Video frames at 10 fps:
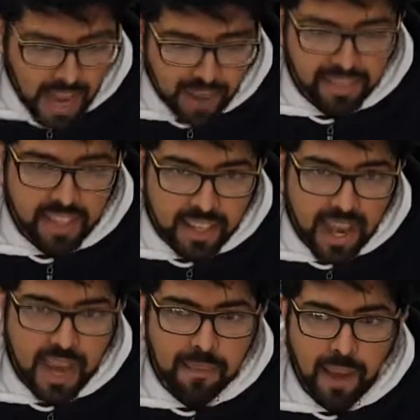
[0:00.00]
out the
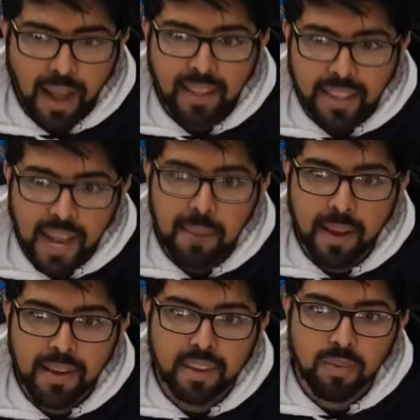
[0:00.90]
game, and the game
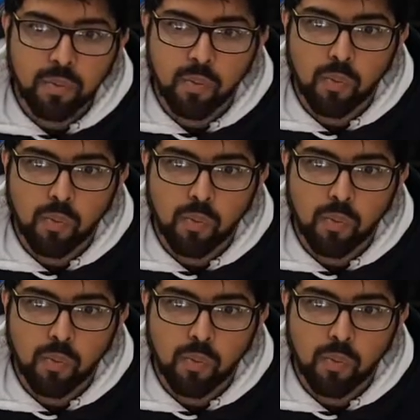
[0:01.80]
ended